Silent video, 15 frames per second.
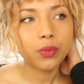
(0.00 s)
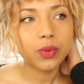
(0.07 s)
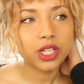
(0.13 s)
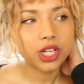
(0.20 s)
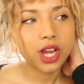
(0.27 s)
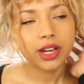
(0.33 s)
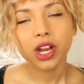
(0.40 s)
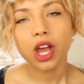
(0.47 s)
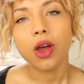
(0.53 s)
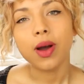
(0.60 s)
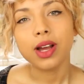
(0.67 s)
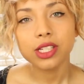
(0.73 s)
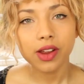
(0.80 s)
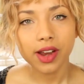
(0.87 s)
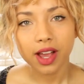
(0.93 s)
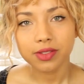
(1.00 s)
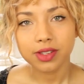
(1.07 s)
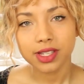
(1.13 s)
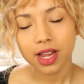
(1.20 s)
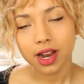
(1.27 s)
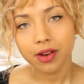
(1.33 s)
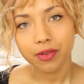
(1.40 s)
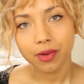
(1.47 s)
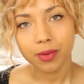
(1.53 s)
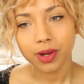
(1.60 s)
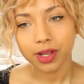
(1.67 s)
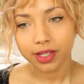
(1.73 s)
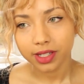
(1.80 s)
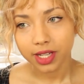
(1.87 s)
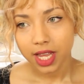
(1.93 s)
Which I know, I don't have to tell
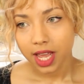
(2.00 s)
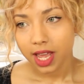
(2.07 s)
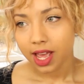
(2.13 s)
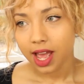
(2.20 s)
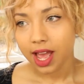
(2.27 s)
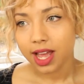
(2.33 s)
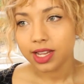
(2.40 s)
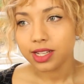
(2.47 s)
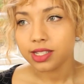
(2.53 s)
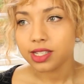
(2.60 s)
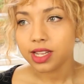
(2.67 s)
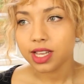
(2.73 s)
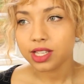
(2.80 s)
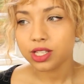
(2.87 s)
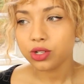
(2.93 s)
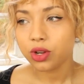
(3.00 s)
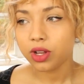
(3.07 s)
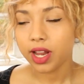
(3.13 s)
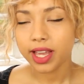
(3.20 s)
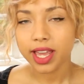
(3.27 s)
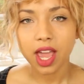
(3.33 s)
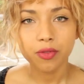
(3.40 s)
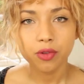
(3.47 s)
everyone, and it's not like